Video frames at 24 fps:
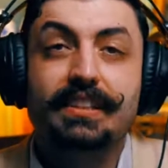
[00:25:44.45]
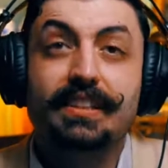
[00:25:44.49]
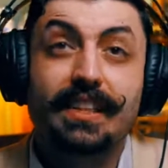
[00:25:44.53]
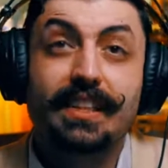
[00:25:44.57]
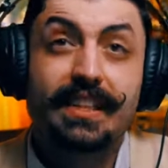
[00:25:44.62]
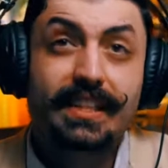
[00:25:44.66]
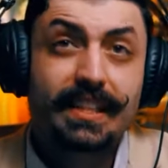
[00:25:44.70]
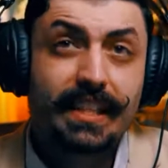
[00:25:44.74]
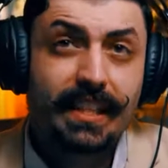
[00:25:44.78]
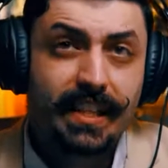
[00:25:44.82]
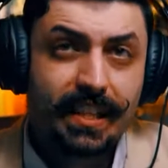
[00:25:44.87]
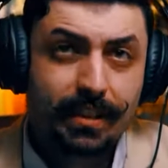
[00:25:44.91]
Like I
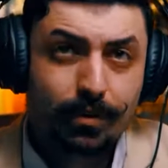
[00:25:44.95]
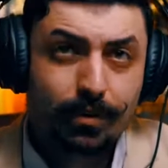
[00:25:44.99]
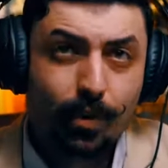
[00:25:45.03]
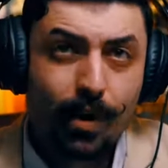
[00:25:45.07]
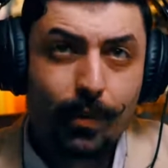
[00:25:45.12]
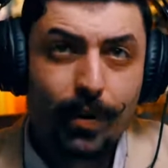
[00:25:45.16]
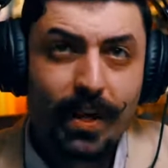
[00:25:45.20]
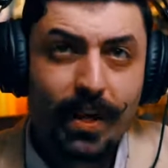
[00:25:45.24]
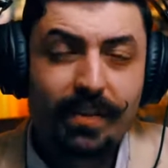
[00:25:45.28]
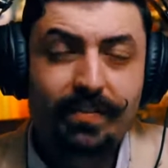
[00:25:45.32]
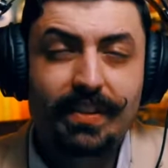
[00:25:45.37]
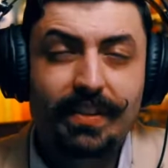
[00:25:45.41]
said, that's why
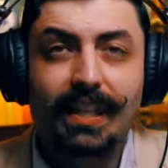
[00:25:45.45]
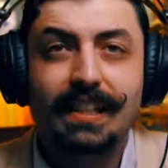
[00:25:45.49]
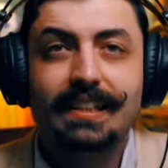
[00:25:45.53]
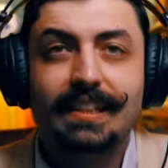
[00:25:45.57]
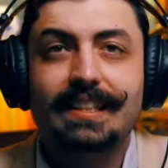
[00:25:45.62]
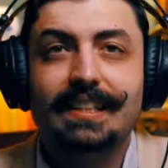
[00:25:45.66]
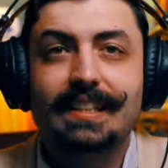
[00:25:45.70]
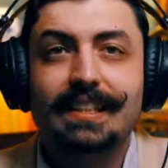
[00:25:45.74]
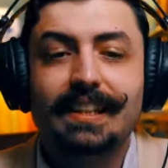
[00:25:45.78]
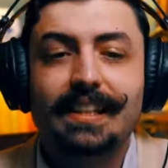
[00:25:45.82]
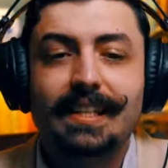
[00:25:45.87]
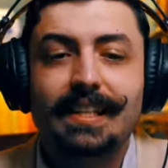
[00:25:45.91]
we have things
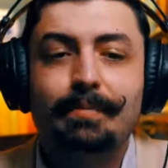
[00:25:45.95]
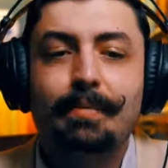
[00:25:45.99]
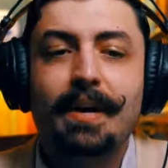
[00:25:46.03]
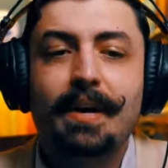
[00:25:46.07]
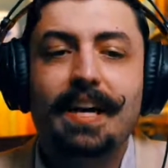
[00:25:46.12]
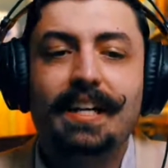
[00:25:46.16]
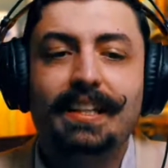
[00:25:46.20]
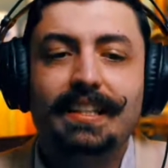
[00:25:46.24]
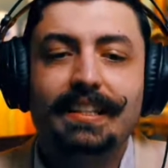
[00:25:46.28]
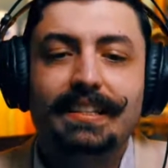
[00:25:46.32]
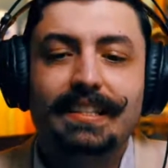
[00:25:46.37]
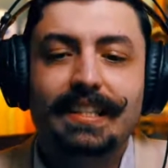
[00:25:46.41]
like lead
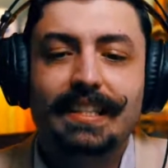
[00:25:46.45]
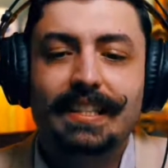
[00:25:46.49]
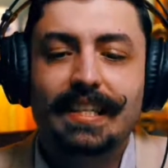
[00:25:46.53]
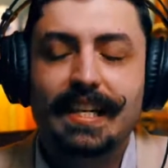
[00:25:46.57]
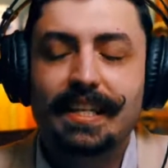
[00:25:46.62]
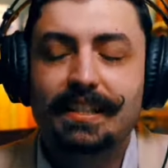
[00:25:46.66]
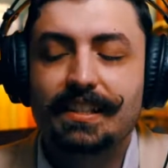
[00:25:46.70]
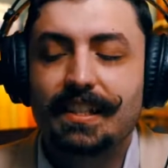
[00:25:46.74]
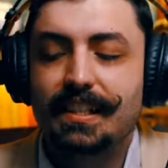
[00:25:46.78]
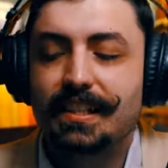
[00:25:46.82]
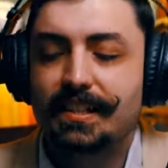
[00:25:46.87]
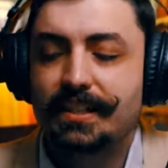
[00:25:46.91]
magnets and
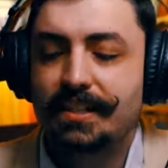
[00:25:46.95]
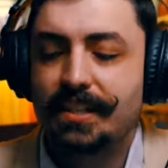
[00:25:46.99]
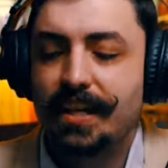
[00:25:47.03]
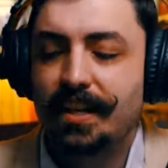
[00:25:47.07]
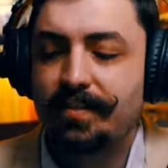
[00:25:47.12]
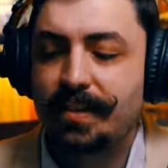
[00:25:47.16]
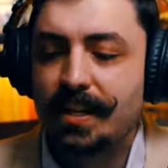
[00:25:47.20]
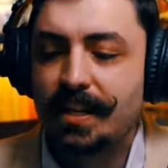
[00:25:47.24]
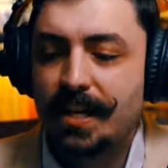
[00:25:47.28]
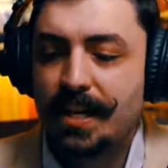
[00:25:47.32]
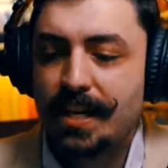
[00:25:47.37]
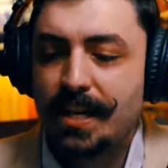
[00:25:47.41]
that kind of stuff.
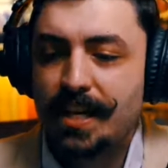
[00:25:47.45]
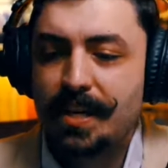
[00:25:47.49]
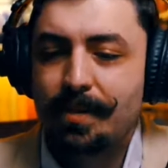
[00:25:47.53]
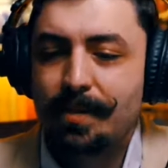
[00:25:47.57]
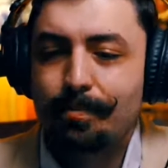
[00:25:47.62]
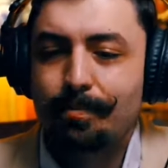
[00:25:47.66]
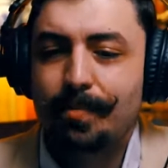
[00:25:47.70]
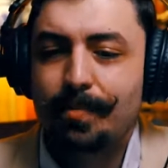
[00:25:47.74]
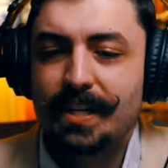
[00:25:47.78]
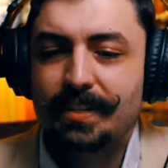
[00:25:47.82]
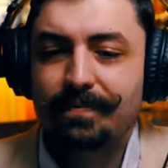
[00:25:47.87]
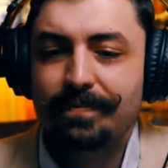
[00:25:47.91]

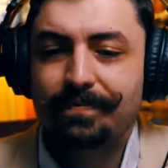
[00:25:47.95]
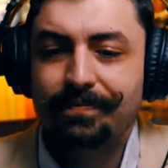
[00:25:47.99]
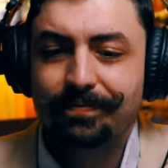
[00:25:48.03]
But